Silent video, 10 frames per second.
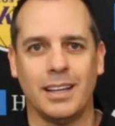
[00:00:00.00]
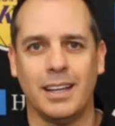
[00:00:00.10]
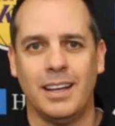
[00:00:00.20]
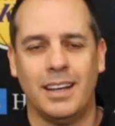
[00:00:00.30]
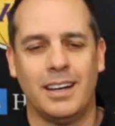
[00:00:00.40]

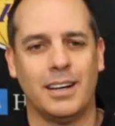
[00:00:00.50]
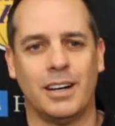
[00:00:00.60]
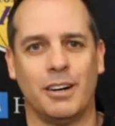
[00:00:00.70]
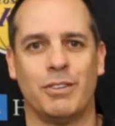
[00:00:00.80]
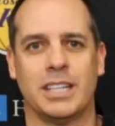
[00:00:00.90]
uh,
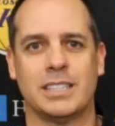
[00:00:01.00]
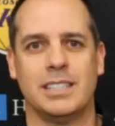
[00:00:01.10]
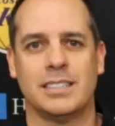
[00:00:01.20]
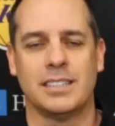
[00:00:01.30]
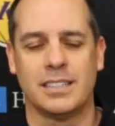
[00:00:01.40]
of this
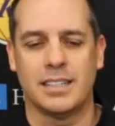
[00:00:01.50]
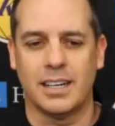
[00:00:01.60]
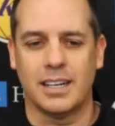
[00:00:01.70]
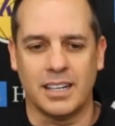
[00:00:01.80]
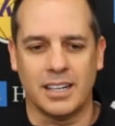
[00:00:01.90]
season.
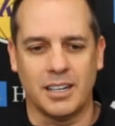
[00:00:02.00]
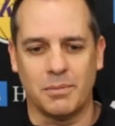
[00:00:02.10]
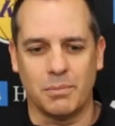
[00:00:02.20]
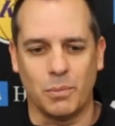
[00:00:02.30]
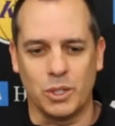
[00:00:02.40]

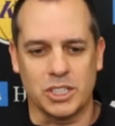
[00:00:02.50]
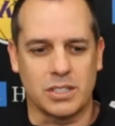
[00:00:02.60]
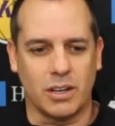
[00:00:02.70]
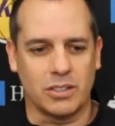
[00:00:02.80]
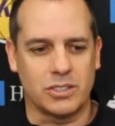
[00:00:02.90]
Um, we're just
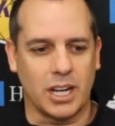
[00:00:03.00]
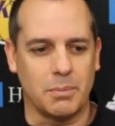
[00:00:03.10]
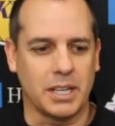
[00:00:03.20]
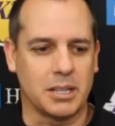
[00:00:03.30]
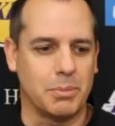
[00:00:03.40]
all trying to
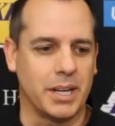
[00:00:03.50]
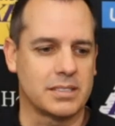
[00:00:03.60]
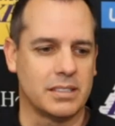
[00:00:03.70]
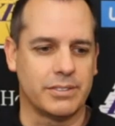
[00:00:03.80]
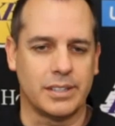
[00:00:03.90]
make the best
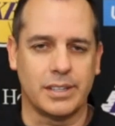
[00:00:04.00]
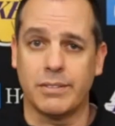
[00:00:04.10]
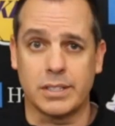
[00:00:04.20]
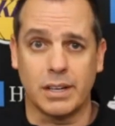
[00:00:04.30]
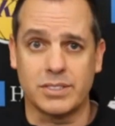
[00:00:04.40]
of a, of a,
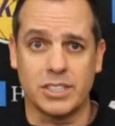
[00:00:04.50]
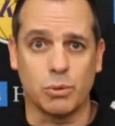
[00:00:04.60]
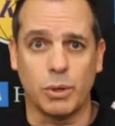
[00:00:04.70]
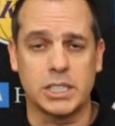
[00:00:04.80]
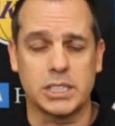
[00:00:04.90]
tough
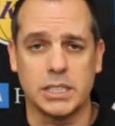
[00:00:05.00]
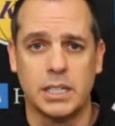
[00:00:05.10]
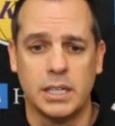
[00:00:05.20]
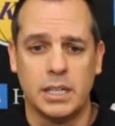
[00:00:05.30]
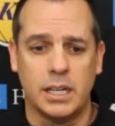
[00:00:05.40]
situation
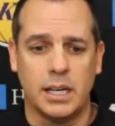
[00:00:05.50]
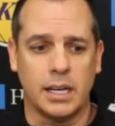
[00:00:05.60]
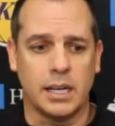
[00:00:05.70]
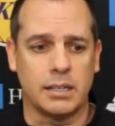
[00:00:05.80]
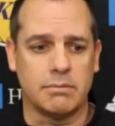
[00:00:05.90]

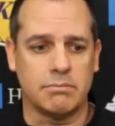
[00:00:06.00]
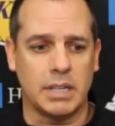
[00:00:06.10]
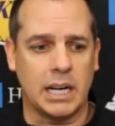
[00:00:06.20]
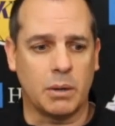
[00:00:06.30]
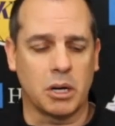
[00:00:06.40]
and and
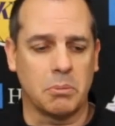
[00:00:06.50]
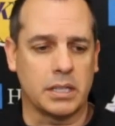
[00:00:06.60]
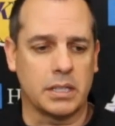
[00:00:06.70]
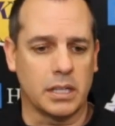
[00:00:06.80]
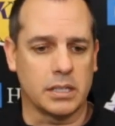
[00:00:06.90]
not worry about
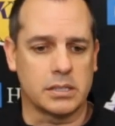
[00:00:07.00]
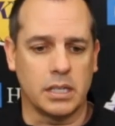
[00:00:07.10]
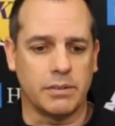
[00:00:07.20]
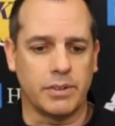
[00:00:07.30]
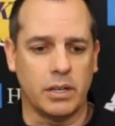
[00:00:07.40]
the other
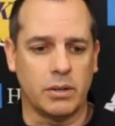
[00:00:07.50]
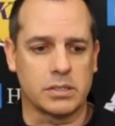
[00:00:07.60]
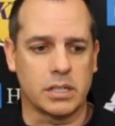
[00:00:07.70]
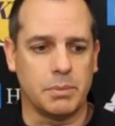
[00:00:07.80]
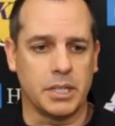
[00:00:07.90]
stuff. You know, it's
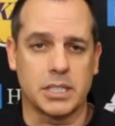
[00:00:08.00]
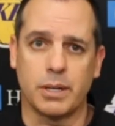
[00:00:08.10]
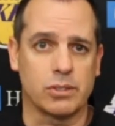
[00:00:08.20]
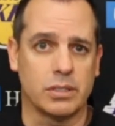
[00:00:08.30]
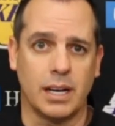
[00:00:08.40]
going to be a
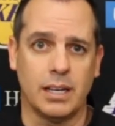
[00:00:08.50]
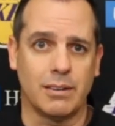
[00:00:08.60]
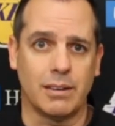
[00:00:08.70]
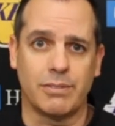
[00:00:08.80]
special night for